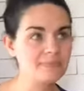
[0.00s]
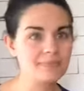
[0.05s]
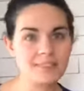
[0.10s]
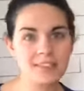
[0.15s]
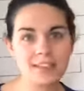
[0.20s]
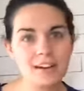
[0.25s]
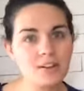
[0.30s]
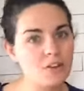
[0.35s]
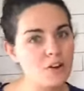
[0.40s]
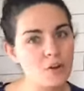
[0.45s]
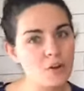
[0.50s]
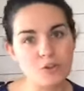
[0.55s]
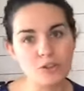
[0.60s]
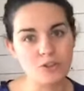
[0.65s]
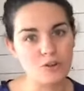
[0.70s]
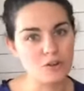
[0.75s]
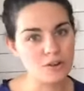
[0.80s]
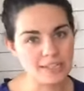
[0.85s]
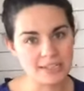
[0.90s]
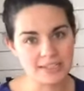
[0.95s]

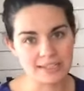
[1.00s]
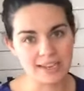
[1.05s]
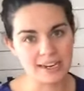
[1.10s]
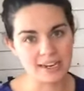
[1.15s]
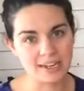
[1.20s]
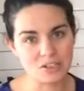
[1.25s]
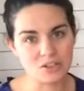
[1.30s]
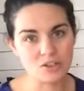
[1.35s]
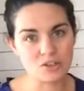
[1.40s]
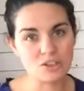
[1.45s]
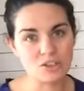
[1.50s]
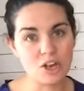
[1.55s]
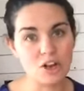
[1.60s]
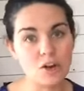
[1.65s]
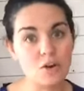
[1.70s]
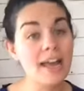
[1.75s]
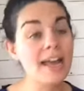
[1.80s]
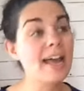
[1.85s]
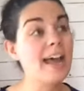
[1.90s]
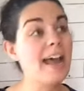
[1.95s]
30 seconds or
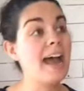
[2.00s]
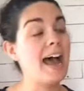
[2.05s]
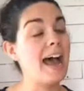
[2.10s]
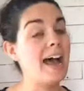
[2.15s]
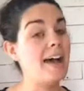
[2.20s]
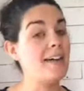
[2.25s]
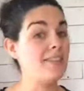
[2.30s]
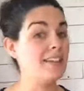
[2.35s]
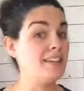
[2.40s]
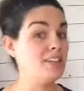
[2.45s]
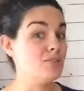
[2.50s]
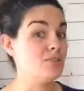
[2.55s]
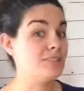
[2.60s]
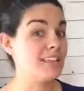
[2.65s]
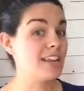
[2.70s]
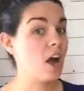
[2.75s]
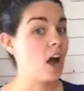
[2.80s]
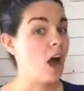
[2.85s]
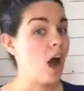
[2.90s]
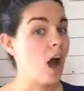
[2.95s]
so, and then
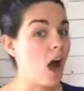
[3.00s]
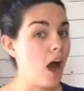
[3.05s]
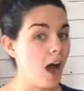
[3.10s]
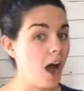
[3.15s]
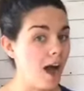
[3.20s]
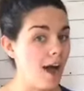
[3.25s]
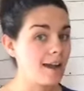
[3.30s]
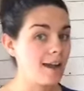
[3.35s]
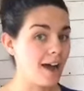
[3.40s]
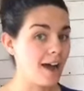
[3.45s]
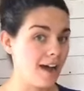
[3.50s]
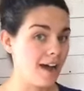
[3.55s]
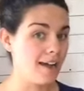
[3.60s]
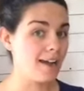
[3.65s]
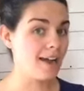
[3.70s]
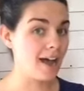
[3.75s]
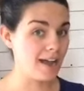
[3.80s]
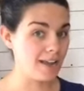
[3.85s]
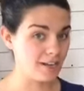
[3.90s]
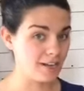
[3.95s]
using a hot
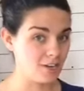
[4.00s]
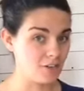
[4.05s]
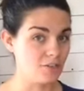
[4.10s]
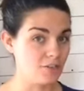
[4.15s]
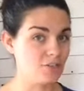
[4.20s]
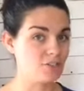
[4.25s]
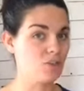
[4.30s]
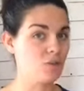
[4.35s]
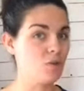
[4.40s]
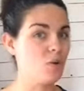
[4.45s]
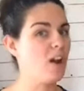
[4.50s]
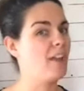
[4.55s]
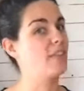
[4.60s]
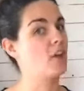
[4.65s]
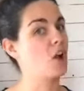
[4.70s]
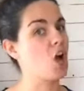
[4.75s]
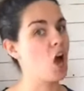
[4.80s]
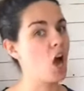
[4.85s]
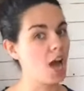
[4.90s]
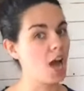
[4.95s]
iron. So on the
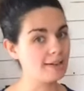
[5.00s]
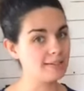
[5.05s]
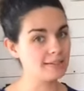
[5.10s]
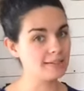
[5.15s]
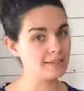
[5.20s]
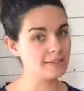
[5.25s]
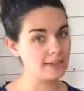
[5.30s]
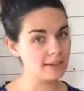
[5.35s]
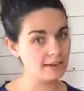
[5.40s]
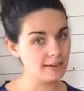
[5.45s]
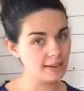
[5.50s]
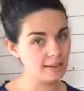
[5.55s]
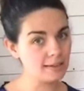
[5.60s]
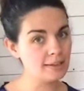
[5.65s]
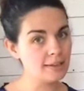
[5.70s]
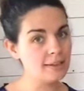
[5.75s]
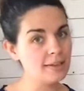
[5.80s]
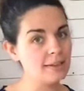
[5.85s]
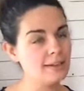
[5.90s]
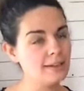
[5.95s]
cotton setting,
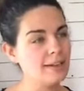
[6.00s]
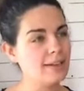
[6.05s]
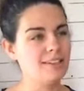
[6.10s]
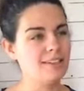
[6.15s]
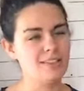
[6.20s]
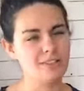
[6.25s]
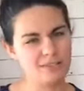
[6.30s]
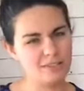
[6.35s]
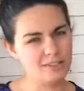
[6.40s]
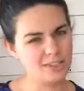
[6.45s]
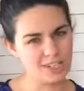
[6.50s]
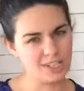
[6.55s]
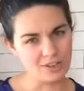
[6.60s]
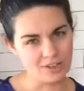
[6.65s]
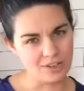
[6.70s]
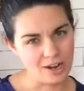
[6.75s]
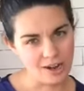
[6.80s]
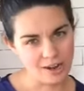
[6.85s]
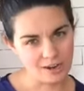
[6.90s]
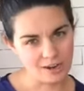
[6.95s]
and don't use a
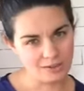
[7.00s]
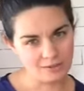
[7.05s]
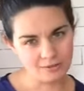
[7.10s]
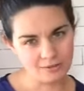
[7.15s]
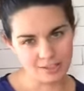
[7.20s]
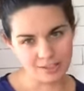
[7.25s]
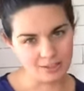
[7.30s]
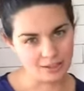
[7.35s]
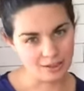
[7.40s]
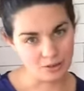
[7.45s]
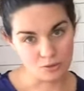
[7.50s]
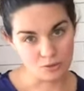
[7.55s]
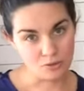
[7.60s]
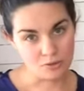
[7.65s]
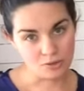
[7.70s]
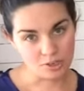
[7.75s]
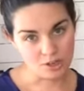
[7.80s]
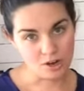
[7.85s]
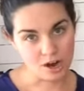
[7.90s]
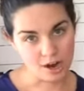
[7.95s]
good iron because it'll
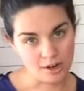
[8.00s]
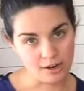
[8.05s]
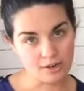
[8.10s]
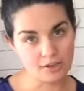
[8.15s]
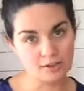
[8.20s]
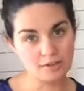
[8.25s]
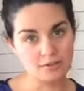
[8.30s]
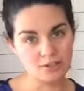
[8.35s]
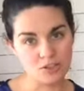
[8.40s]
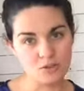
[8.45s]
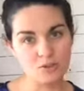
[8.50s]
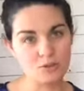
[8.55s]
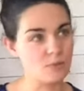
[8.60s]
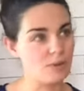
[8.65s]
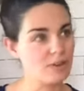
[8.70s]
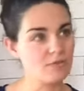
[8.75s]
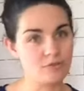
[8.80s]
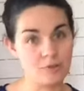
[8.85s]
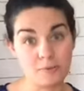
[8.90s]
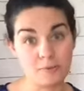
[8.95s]
ruin your iron. Use
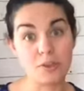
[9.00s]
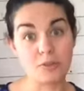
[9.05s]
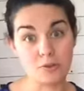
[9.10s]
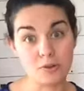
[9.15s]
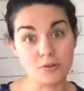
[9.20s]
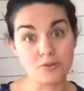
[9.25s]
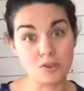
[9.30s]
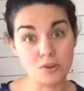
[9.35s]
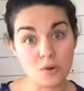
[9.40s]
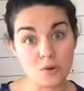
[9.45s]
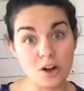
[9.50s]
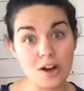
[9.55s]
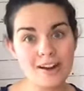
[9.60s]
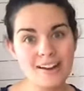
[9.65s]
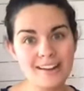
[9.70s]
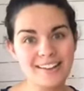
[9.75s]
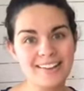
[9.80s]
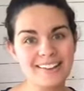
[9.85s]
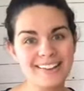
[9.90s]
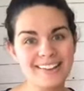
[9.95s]
one from the thrift store.
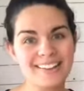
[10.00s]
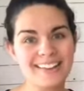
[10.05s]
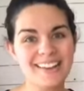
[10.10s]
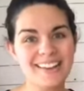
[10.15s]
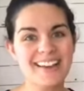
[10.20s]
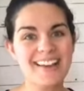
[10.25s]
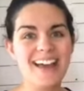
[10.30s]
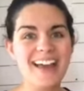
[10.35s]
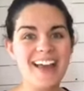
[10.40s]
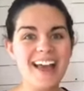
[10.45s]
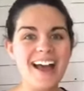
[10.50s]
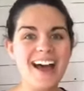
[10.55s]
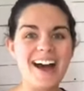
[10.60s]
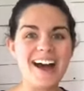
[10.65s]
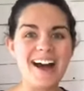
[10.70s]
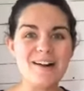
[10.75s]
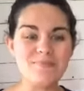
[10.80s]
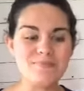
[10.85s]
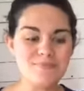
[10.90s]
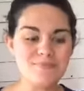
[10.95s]

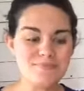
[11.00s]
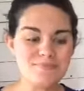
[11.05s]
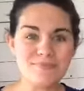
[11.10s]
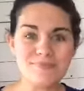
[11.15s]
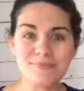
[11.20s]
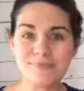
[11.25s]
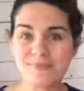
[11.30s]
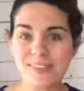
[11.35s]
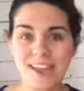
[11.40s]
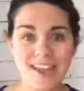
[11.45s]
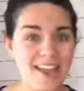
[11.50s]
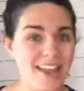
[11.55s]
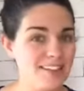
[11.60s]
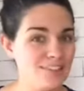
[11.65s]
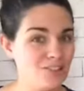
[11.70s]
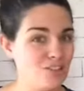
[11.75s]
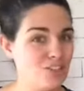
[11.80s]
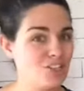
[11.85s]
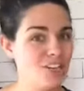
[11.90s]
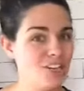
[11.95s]

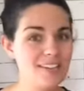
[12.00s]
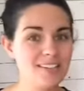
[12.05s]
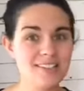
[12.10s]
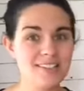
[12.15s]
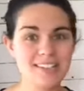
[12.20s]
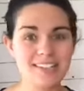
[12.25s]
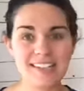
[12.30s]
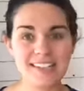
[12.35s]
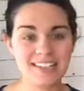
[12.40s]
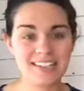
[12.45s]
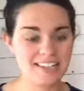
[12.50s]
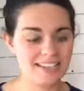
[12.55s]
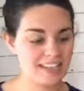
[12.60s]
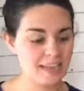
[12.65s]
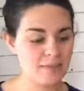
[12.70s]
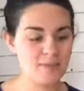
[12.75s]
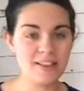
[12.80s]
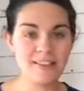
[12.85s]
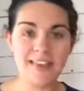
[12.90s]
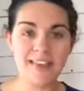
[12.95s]
And just
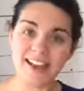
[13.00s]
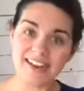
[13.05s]
keeping that